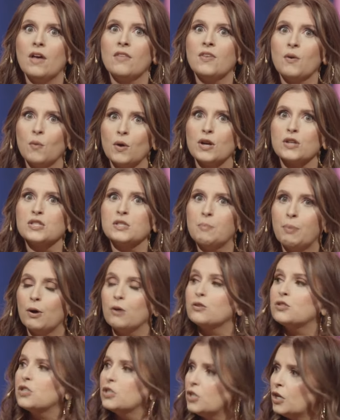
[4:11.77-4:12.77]
that we're
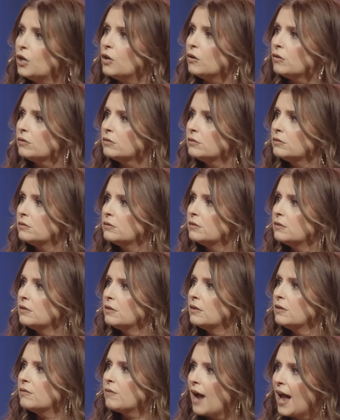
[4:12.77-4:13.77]
supposed to do?
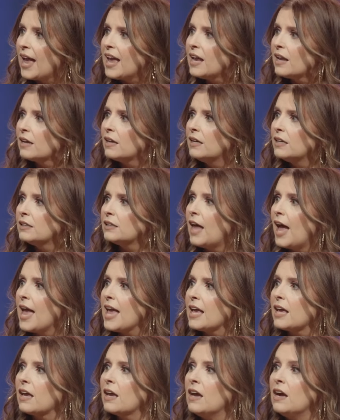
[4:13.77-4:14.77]
Right?
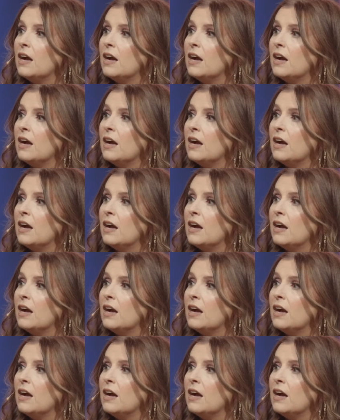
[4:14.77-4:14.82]
Like,